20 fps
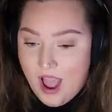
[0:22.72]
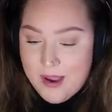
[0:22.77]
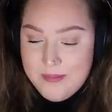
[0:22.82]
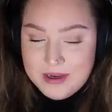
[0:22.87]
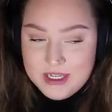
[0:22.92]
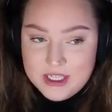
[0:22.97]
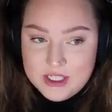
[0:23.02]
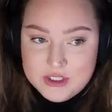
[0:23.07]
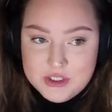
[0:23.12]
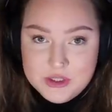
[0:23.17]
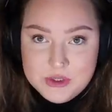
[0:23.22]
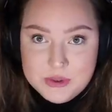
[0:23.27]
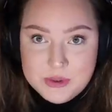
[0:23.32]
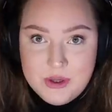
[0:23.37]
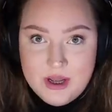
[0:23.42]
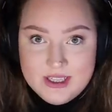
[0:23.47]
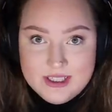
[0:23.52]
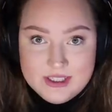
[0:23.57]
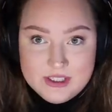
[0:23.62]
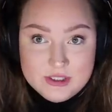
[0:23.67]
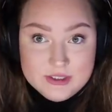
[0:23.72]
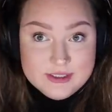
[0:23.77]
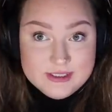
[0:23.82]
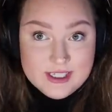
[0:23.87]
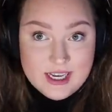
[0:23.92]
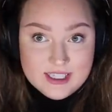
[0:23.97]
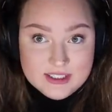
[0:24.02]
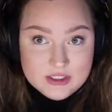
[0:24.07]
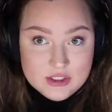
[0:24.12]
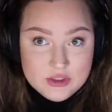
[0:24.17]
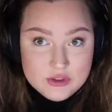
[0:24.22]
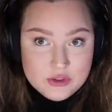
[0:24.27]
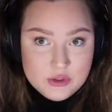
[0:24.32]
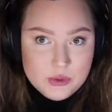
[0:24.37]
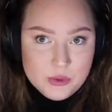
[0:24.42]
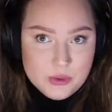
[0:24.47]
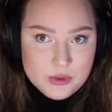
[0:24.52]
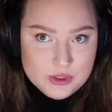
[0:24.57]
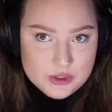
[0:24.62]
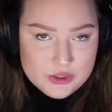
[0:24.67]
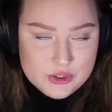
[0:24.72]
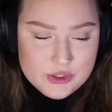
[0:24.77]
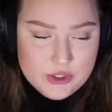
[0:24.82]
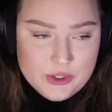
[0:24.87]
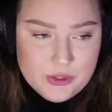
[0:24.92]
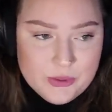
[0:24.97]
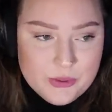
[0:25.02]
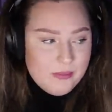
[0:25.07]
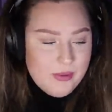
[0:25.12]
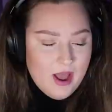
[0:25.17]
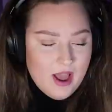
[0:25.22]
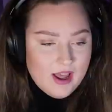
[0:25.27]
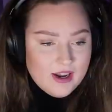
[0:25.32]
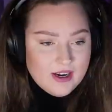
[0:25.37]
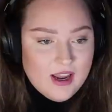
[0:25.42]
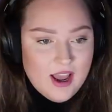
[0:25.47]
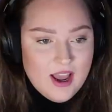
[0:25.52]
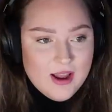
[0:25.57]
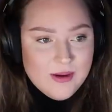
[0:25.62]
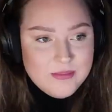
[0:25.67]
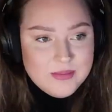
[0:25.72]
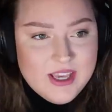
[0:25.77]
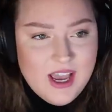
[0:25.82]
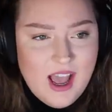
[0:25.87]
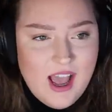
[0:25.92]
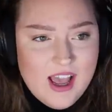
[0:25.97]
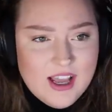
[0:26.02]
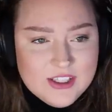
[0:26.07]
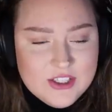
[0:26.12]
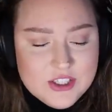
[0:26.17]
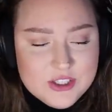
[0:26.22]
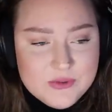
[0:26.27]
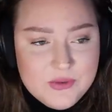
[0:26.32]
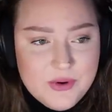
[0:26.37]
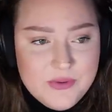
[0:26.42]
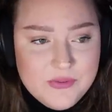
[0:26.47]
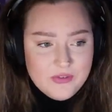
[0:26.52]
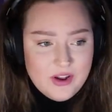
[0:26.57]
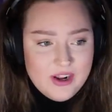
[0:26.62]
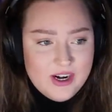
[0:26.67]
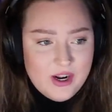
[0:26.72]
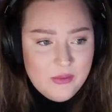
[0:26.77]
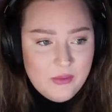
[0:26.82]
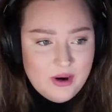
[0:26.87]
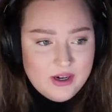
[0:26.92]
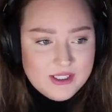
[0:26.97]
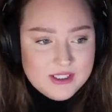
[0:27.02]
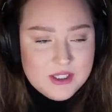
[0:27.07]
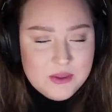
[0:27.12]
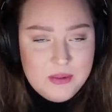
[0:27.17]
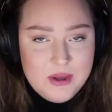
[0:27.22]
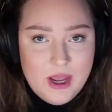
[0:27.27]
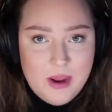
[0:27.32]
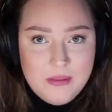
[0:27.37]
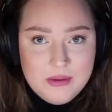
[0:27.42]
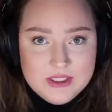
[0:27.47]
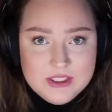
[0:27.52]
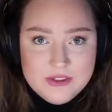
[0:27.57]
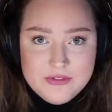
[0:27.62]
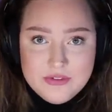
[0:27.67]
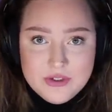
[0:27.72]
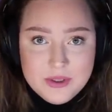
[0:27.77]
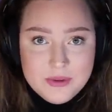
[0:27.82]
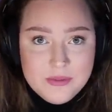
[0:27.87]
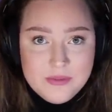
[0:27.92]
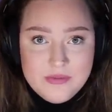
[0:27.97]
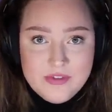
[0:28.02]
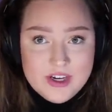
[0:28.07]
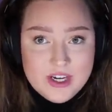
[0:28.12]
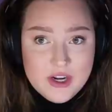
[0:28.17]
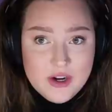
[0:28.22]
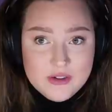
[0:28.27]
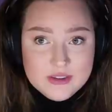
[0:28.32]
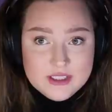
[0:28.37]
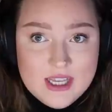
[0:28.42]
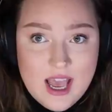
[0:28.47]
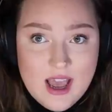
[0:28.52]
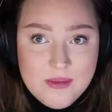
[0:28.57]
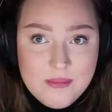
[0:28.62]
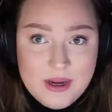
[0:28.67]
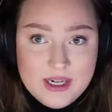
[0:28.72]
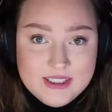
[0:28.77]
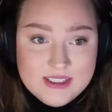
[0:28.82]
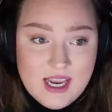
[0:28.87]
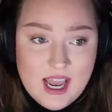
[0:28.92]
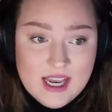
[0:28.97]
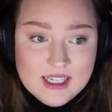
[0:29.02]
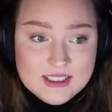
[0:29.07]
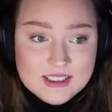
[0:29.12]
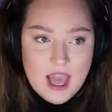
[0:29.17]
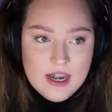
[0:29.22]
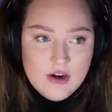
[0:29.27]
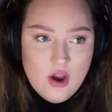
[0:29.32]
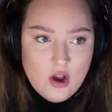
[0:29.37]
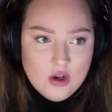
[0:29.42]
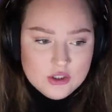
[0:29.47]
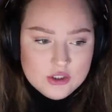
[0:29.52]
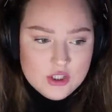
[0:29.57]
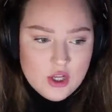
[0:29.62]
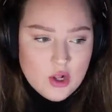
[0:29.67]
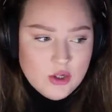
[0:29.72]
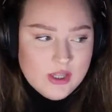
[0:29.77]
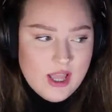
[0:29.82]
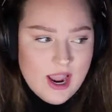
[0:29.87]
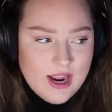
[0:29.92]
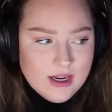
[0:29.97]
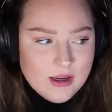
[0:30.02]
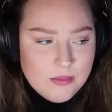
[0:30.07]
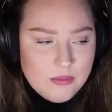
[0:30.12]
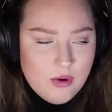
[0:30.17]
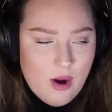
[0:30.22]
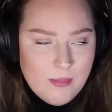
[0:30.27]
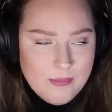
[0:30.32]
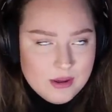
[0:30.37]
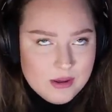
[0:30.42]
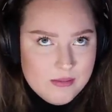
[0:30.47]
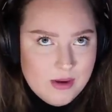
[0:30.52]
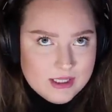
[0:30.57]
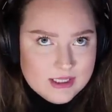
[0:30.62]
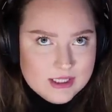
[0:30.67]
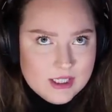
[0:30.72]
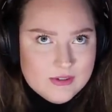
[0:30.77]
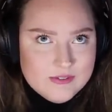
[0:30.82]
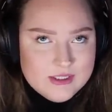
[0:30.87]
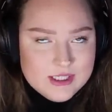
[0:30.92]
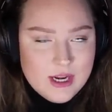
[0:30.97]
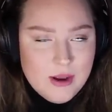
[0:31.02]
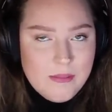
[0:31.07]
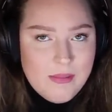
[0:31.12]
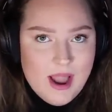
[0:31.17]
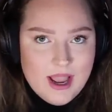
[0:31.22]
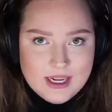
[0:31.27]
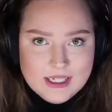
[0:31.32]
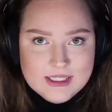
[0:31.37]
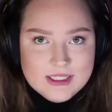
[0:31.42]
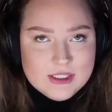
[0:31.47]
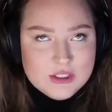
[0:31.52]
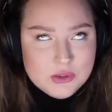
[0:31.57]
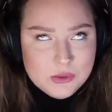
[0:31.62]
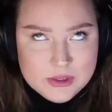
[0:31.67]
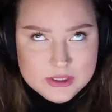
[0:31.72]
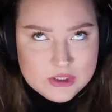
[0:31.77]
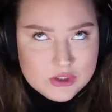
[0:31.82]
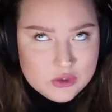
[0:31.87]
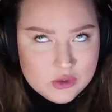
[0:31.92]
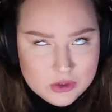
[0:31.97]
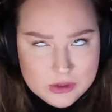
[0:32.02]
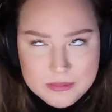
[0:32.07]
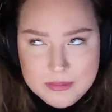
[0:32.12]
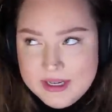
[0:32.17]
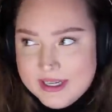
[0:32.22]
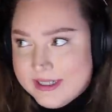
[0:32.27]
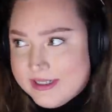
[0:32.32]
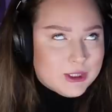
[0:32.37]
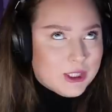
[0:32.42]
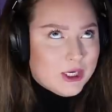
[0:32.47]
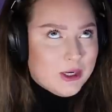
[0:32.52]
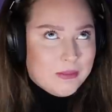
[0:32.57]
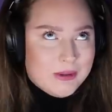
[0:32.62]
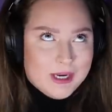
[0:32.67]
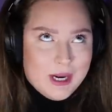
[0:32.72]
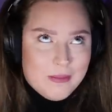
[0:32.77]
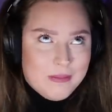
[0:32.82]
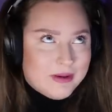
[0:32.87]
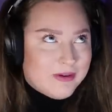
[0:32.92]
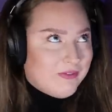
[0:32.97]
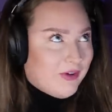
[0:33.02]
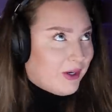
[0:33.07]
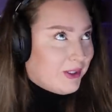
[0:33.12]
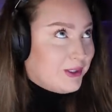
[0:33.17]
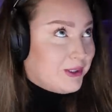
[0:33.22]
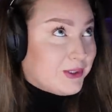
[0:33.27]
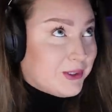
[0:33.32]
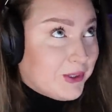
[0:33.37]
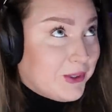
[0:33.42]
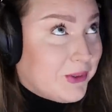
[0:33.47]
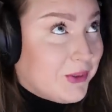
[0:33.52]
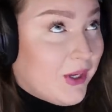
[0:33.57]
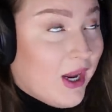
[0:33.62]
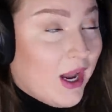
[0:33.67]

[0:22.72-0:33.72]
I'm gonna do a little desk tour soon. But um, yeah, just for fun, I wanted to be able to film videos at my desk and also like prepping myself to get back into Twitch streaming. It's gonna be coming very soon.